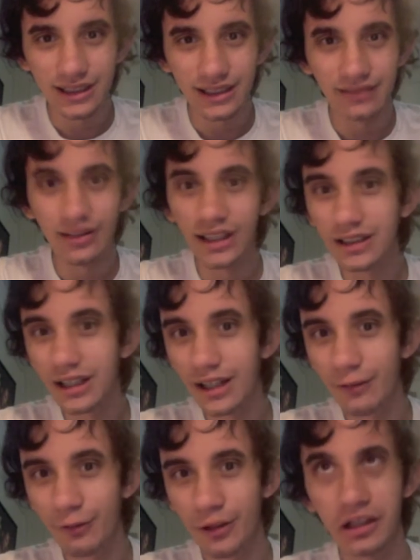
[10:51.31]
And that's kind of
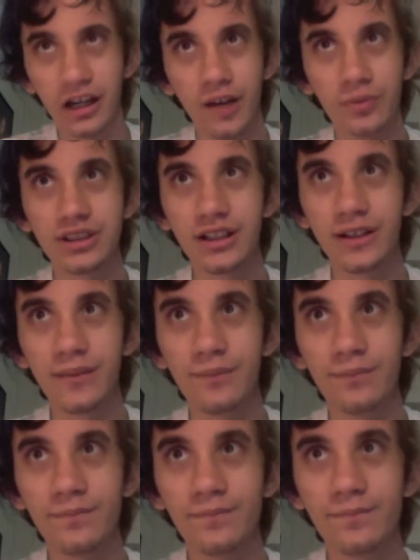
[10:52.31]
what helps them
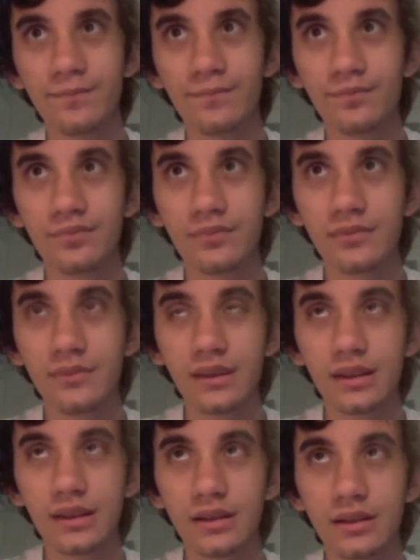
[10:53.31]

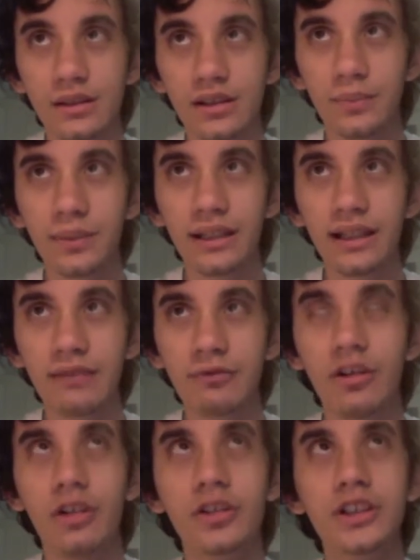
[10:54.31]
compete. And
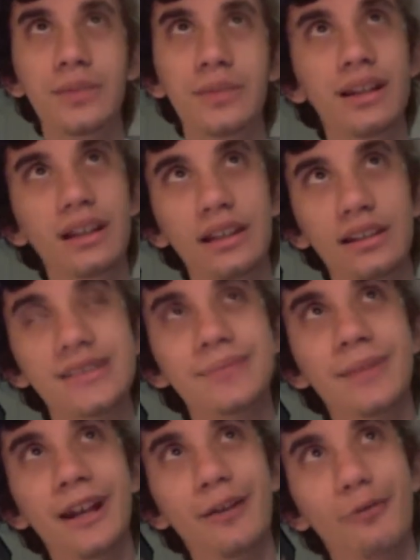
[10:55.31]
ultimately, this is my
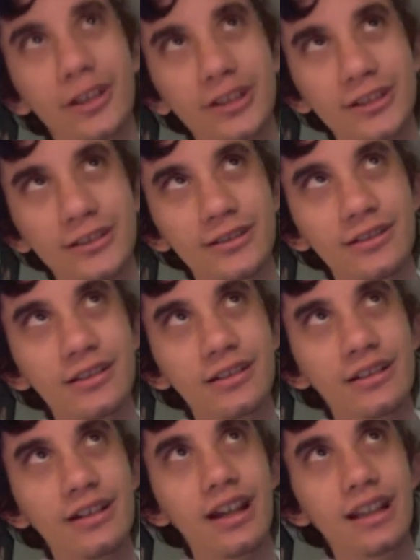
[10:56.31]
question.
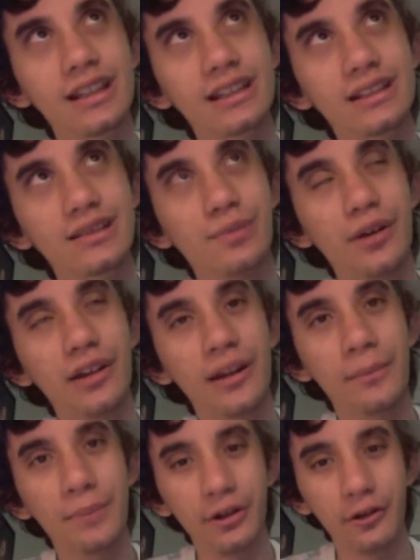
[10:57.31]
And this is probably a
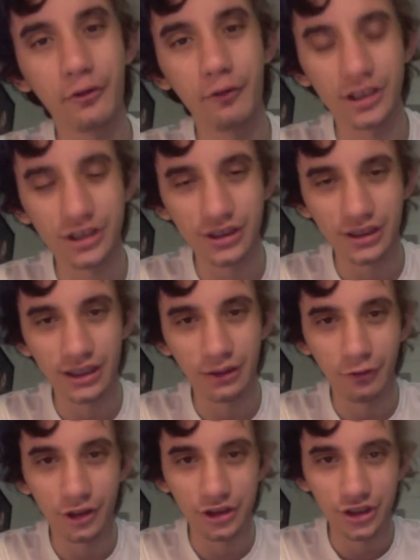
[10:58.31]
better question than
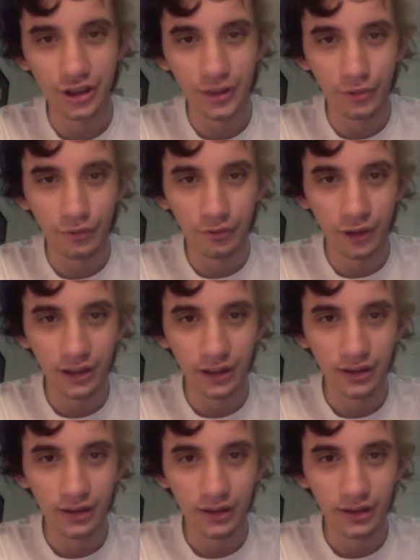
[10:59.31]
question number one.